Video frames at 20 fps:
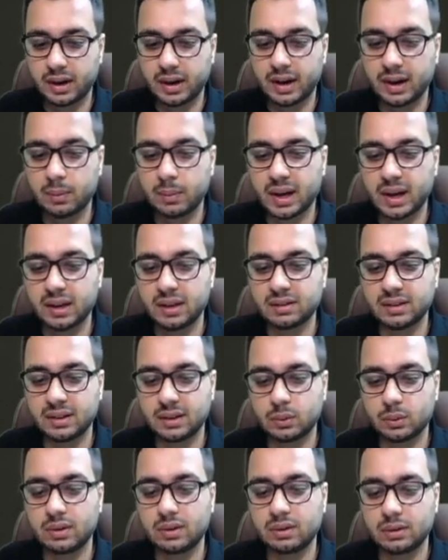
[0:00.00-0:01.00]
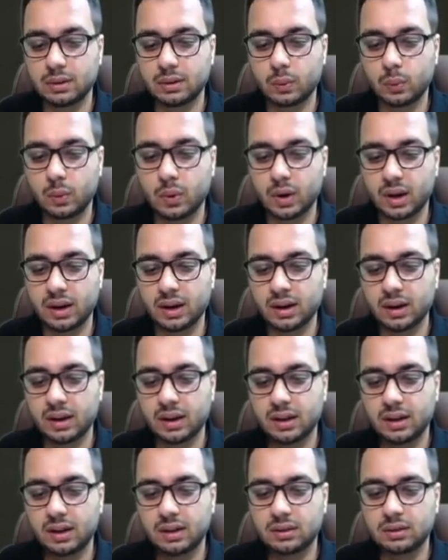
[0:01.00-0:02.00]
n minus equals 1.
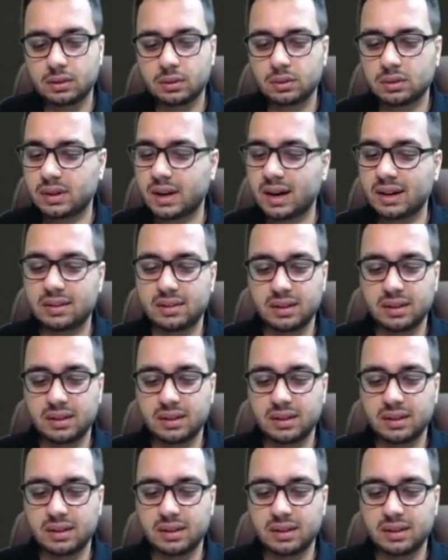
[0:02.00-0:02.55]
So that's